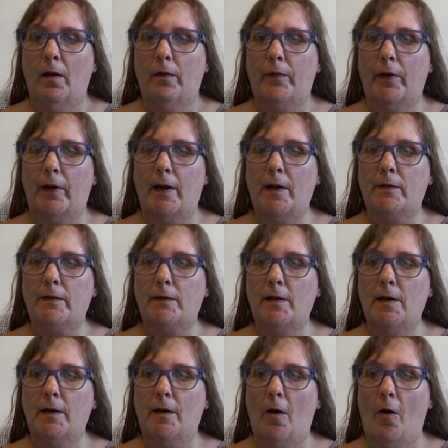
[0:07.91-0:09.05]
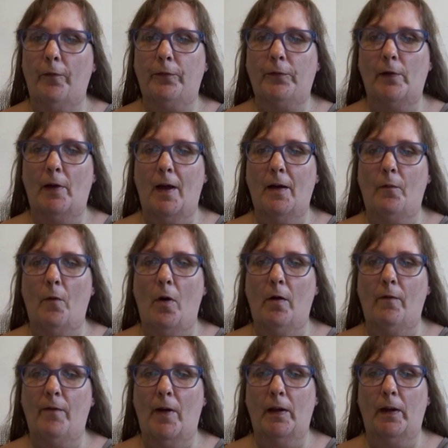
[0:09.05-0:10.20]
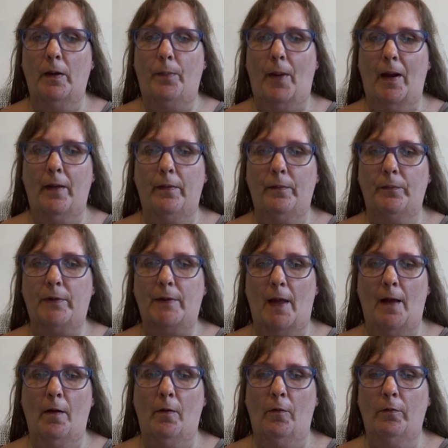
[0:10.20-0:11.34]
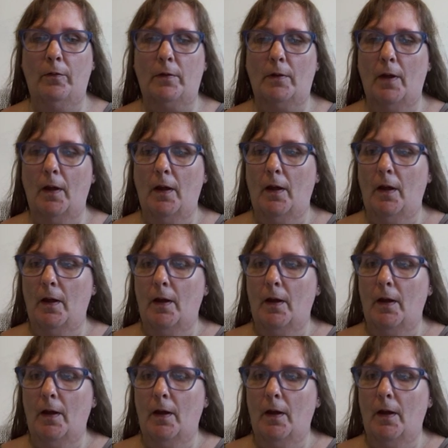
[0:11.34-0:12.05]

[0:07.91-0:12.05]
The kids sneak off to Lightwater Valley by themselves.